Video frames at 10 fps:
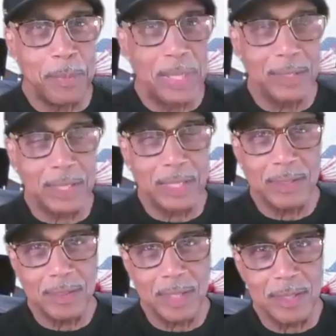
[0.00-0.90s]
mean,
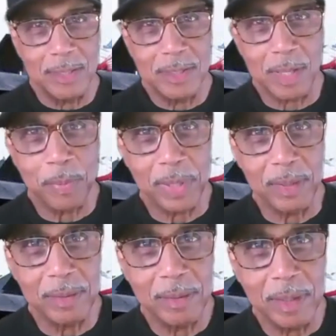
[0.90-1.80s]
it's
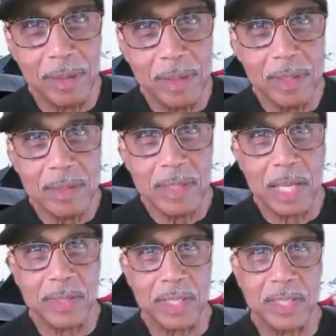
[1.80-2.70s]
something, it
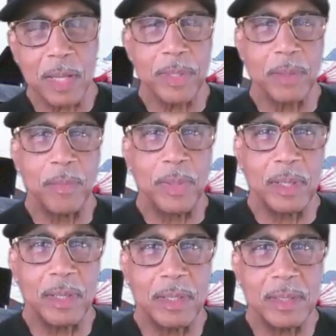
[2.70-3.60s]
sounds like something
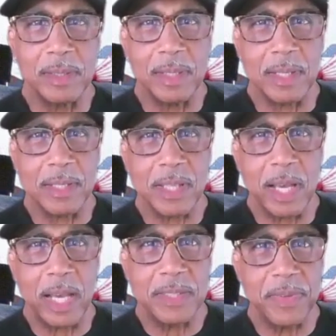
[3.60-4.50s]
beyond
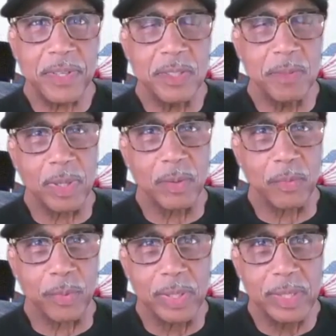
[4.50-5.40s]
science fiction, but it
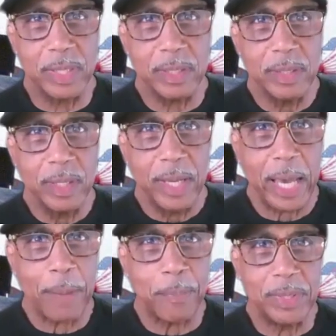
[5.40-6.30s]
really
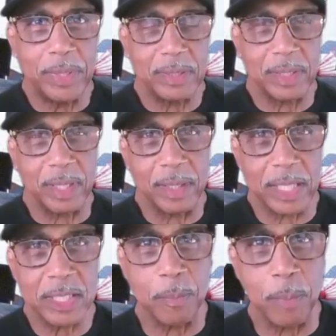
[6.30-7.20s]
happened at,
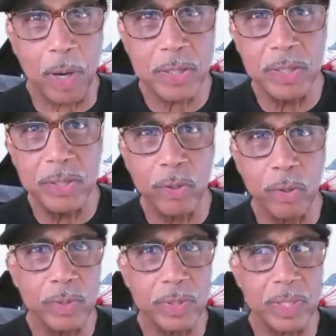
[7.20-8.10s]
I guess, the Boston
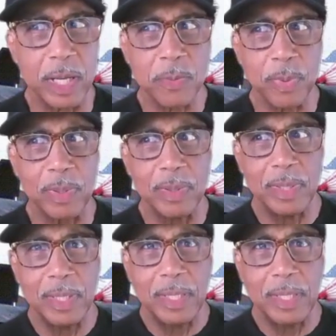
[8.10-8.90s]
Children's Hospital.